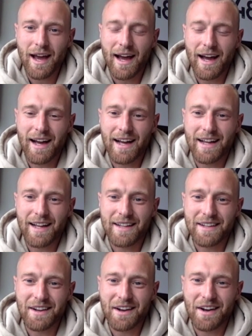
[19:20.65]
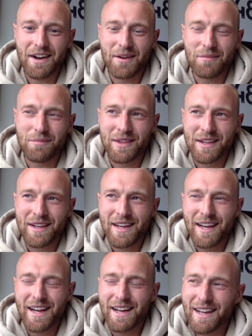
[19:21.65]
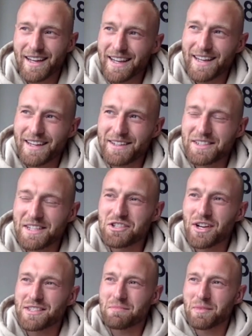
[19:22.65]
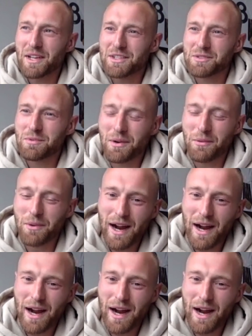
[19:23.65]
And it's interesting because when